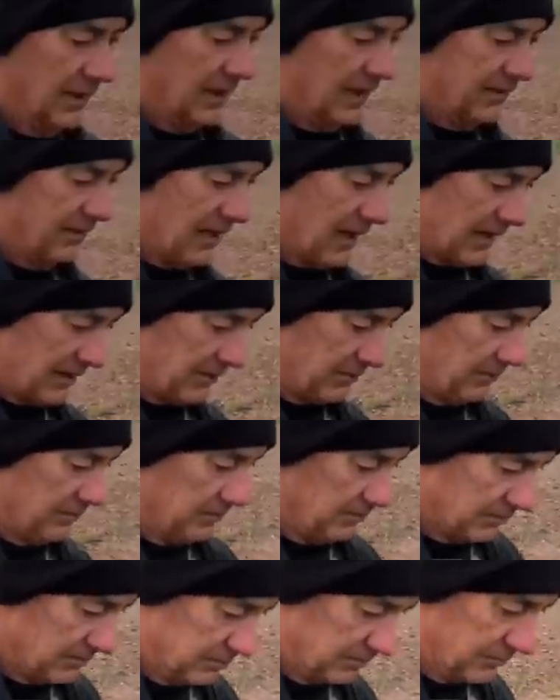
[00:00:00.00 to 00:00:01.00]
in that
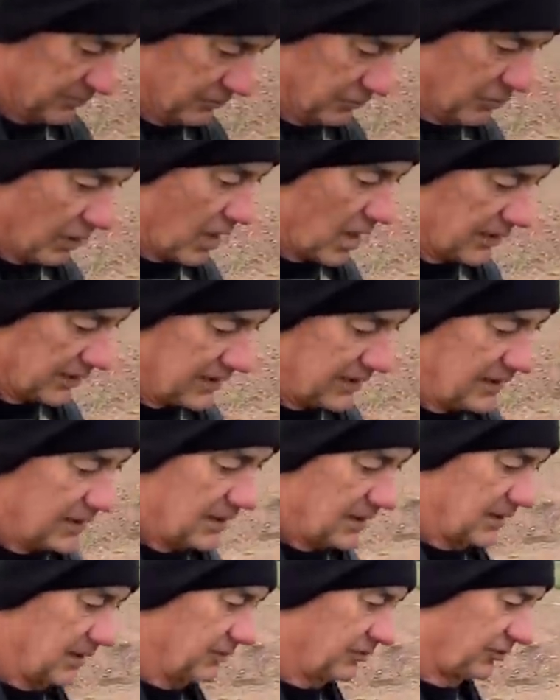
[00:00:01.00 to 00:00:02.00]
rocky
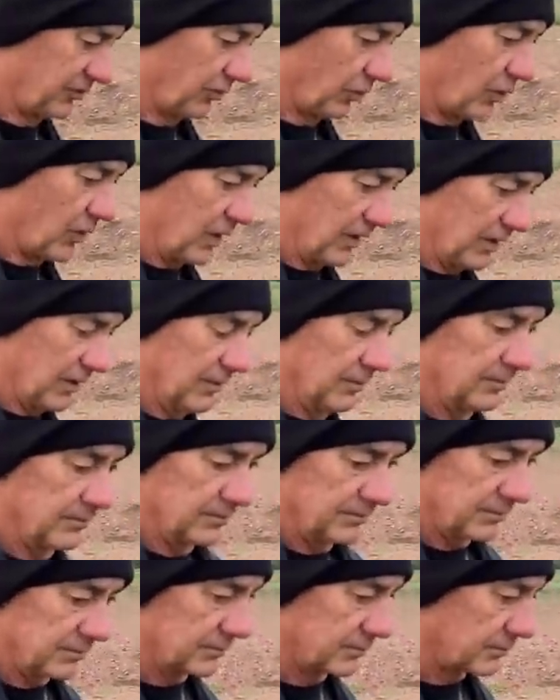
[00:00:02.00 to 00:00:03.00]
soil.
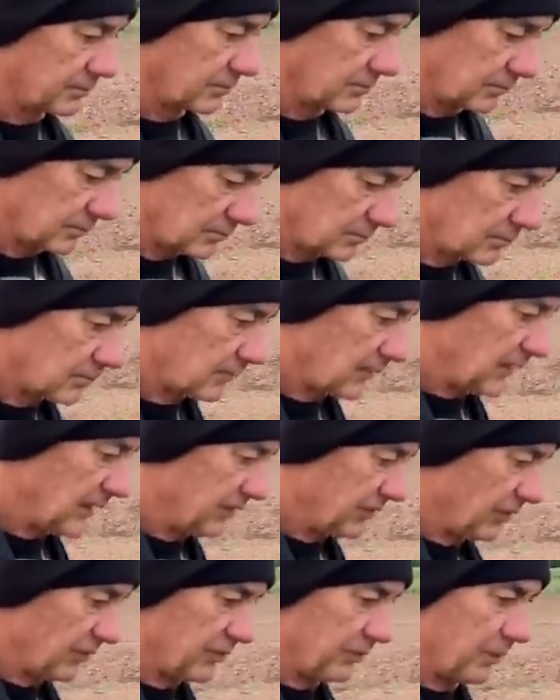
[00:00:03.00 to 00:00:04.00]

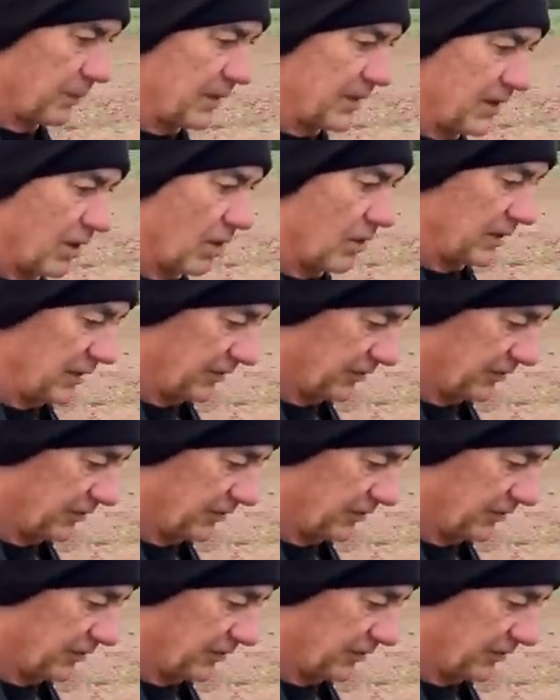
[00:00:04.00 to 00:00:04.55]
So it's pretty hardy